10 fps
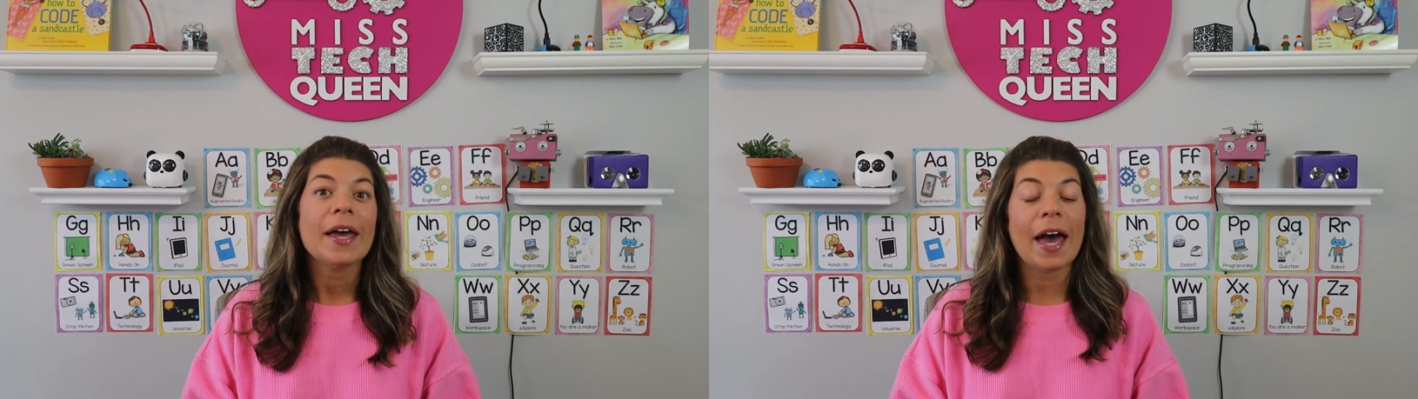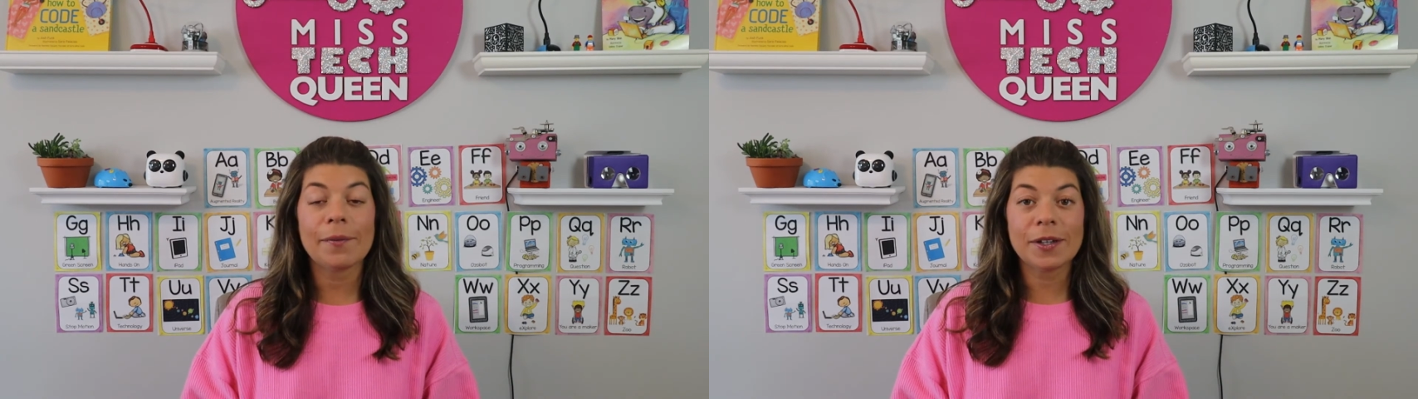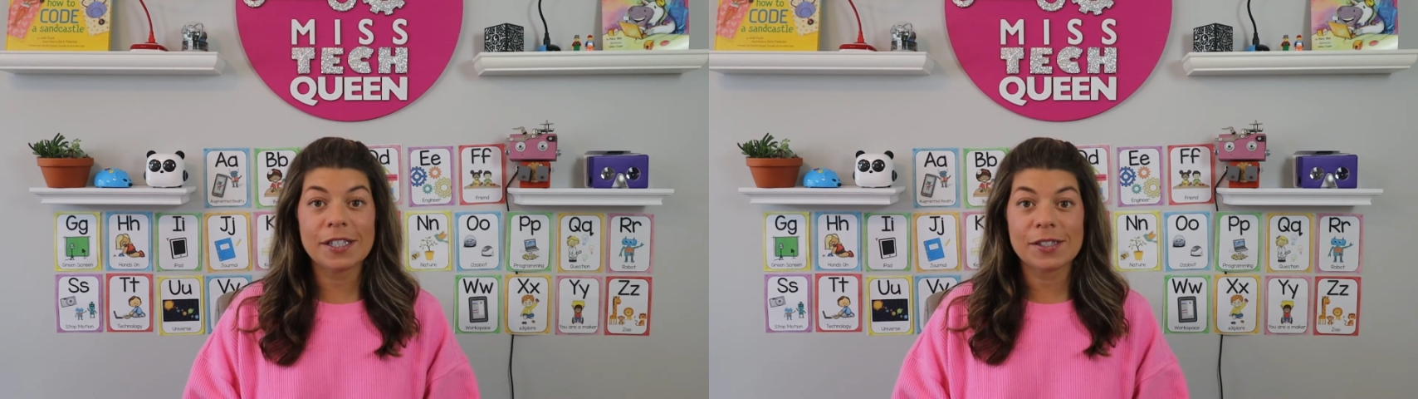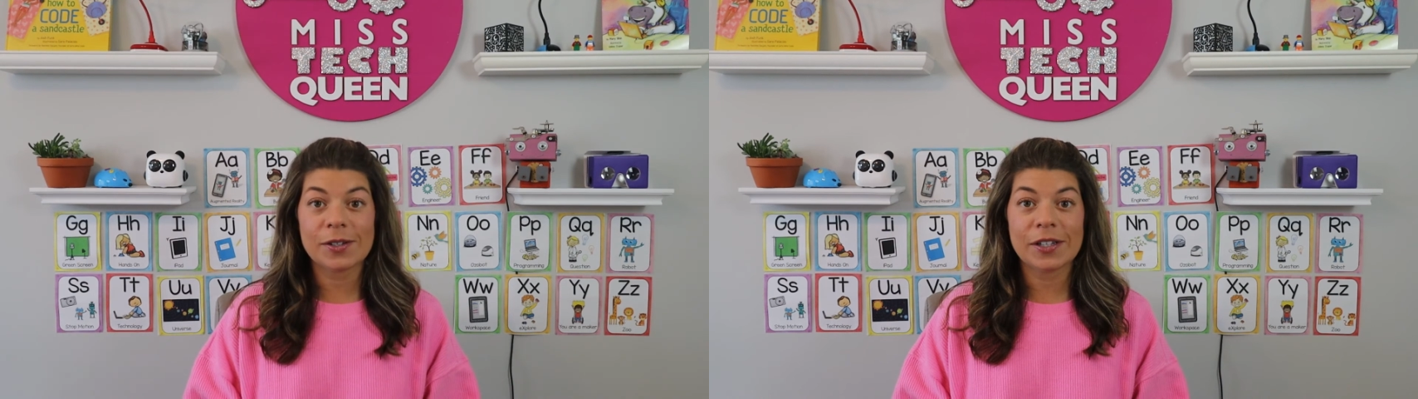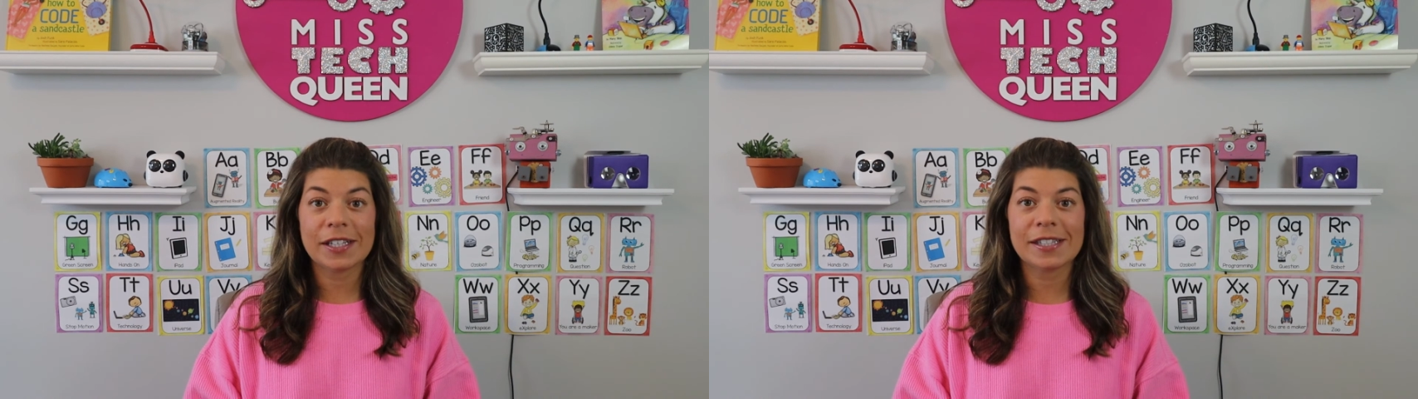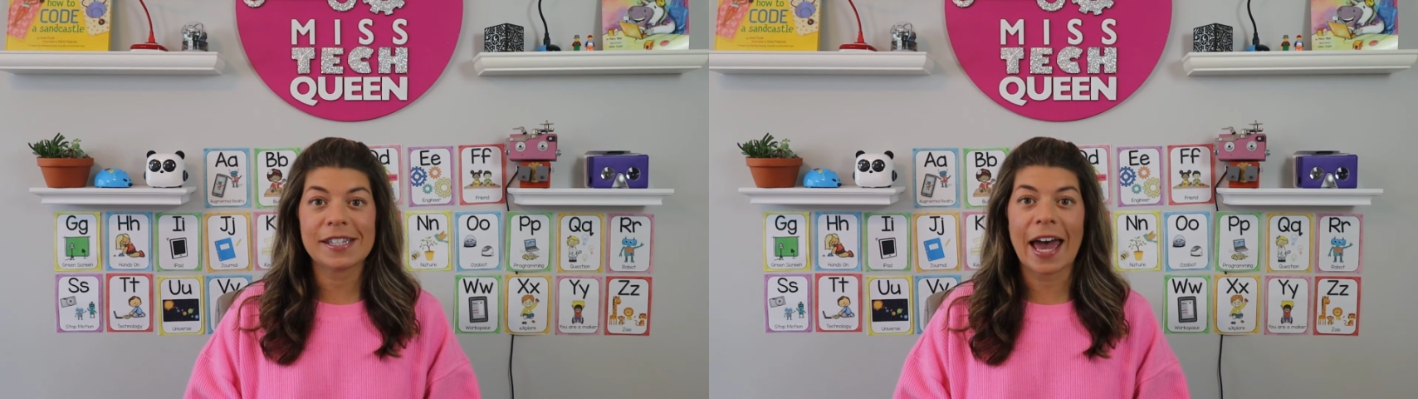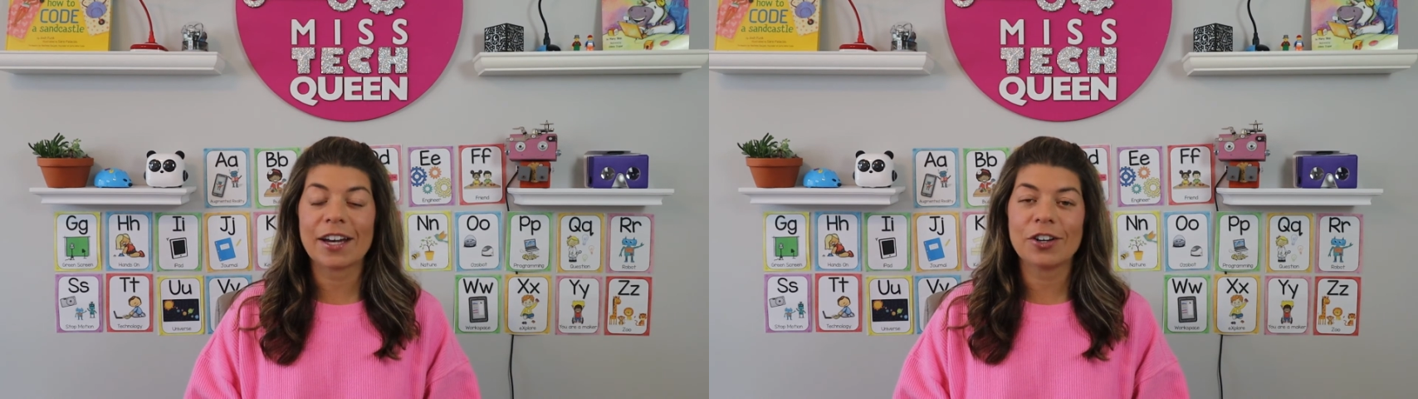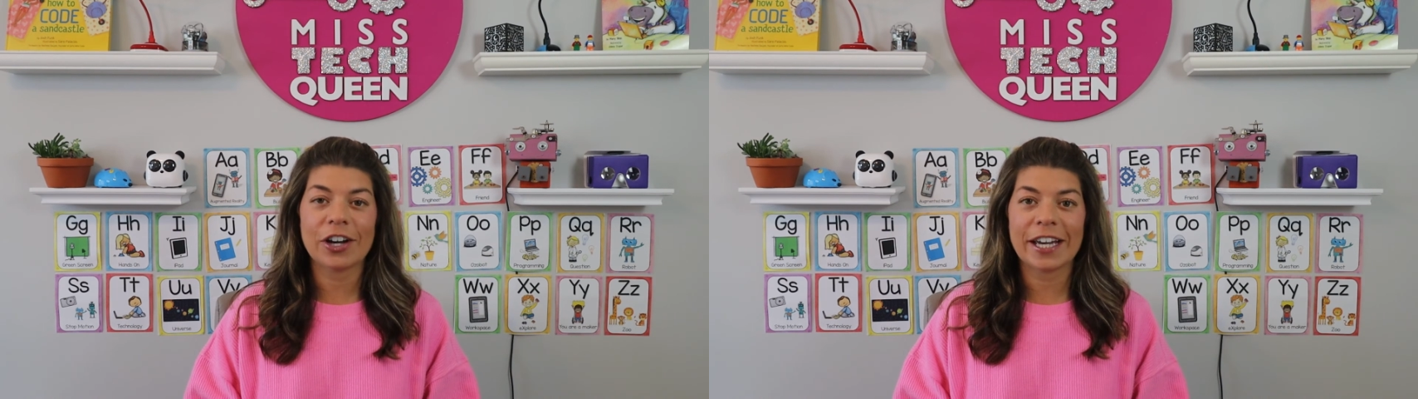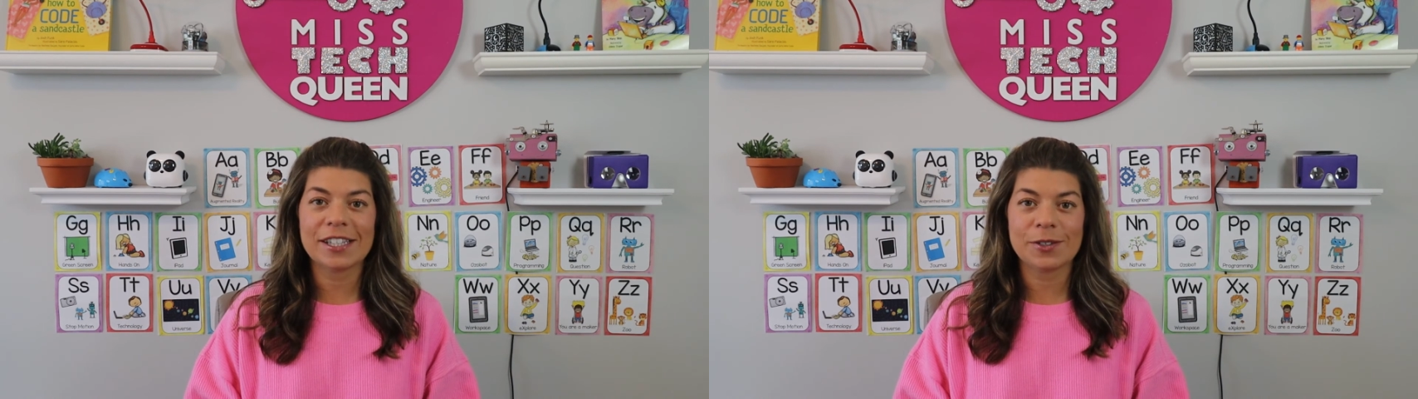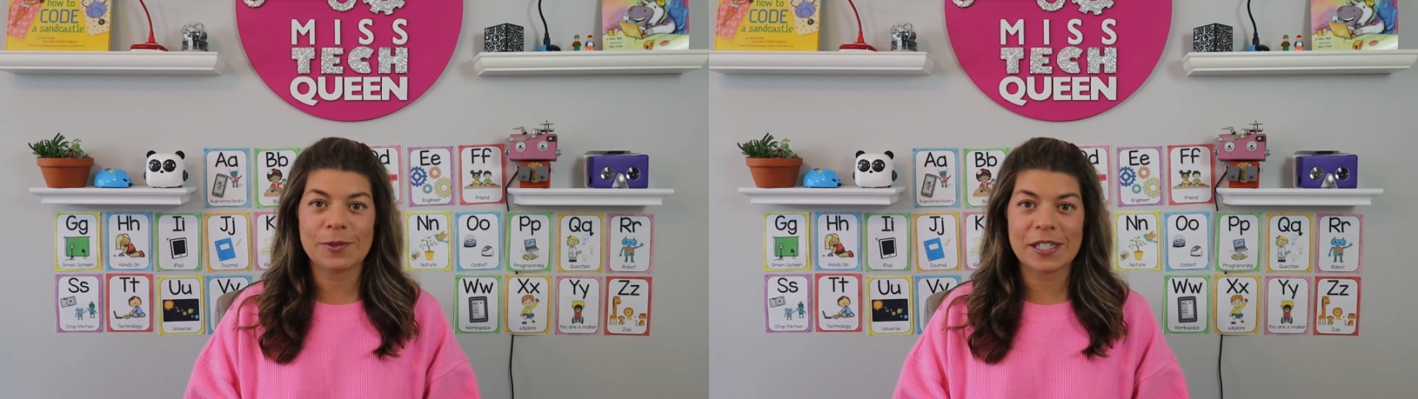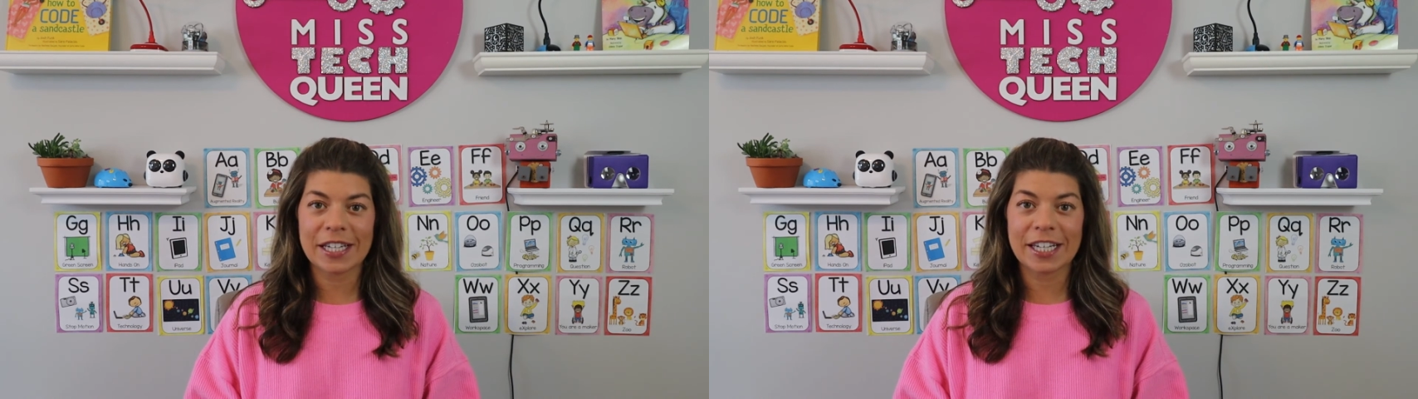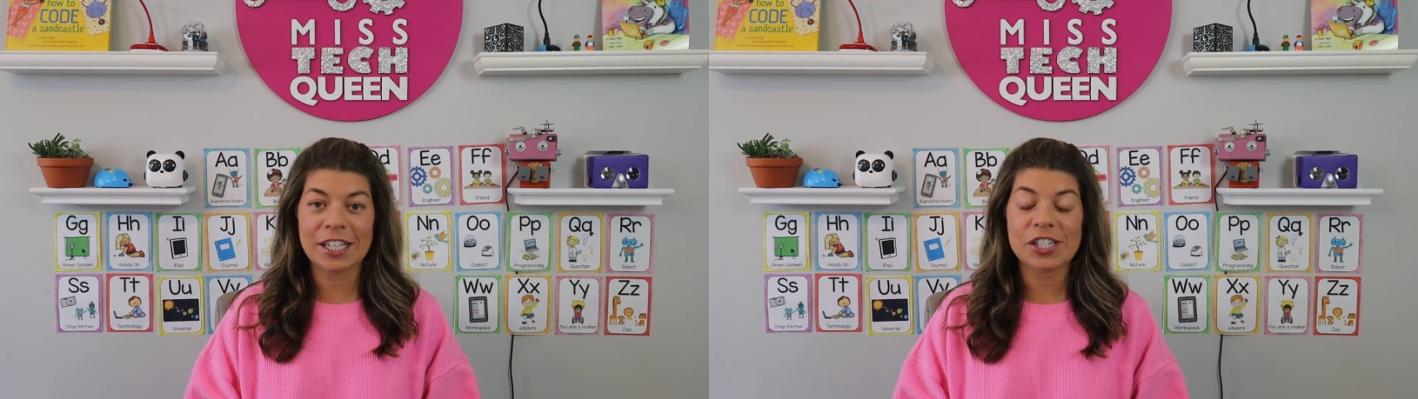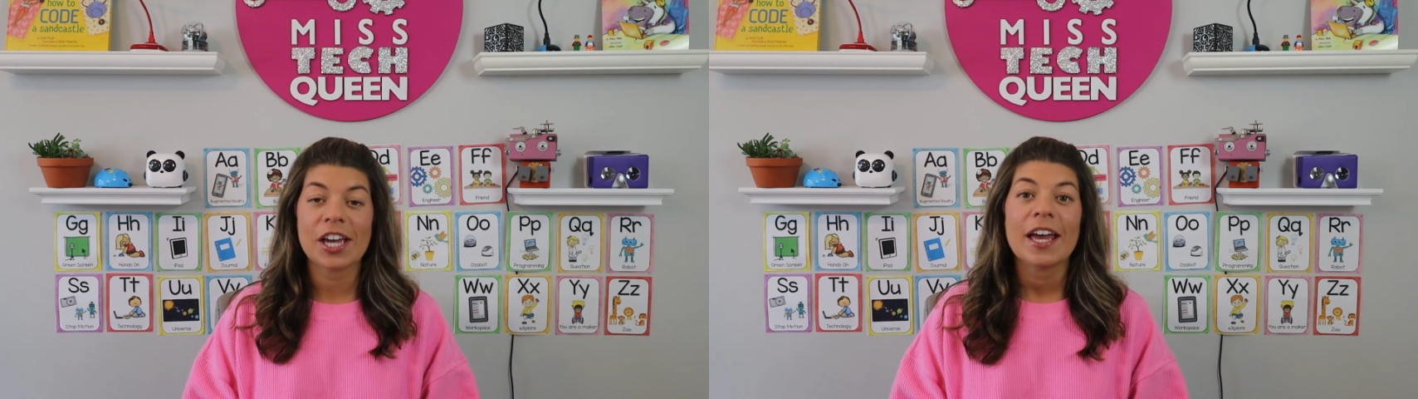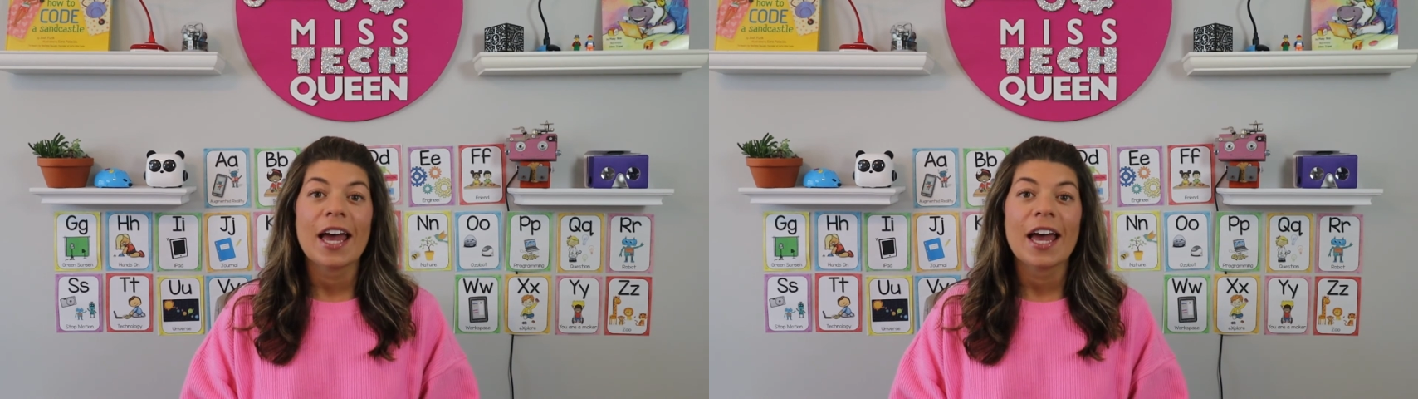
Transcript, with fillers: how many students and grades you teach.